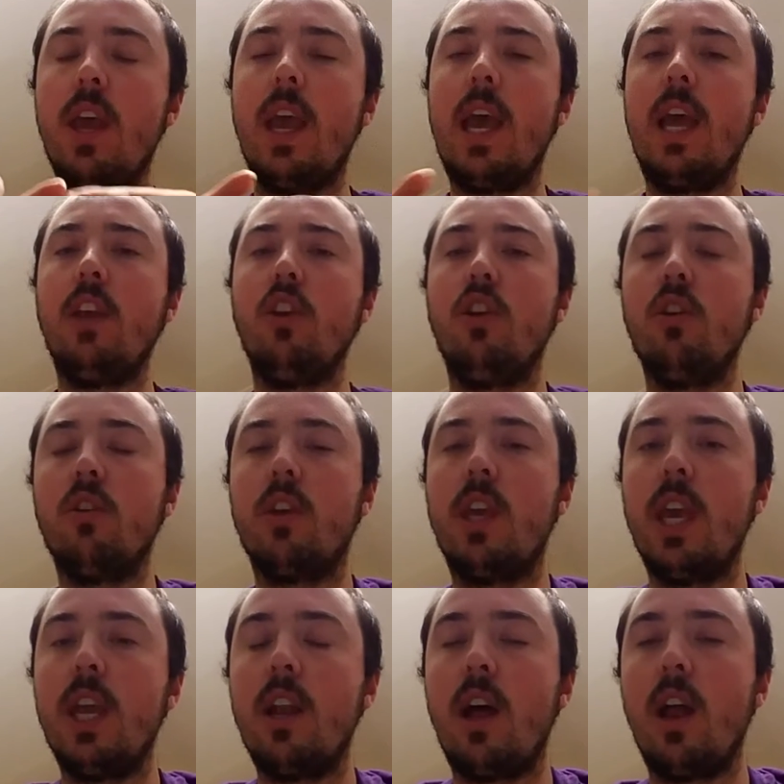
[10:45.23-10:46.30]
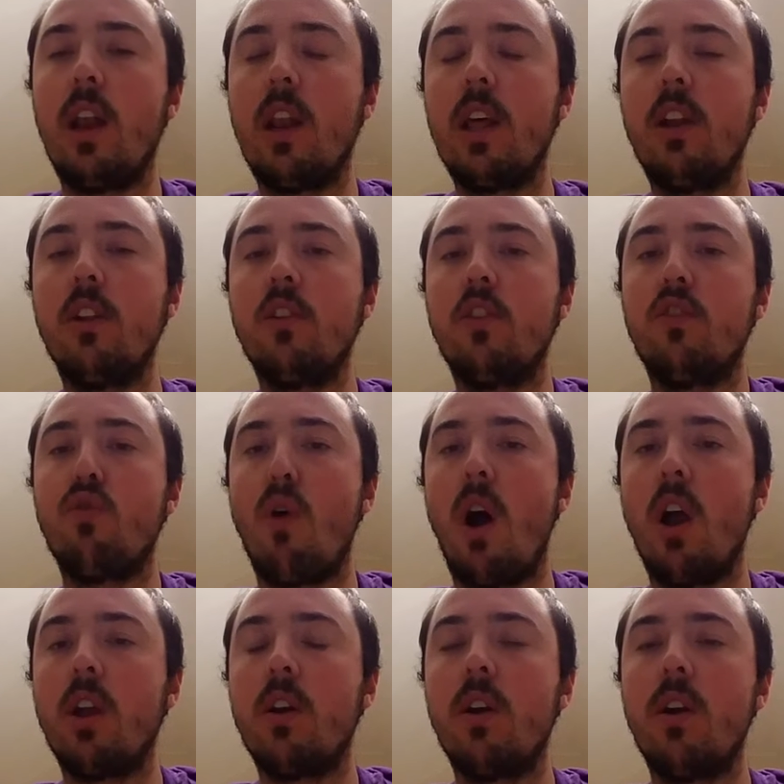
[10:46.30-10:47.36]
and you'll get a little
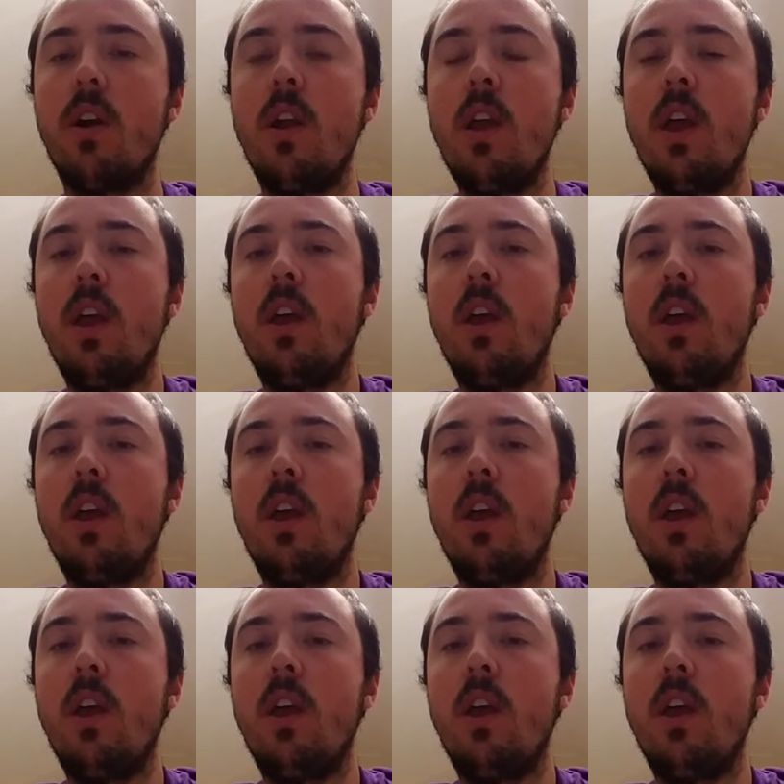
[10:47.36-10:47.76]
stronger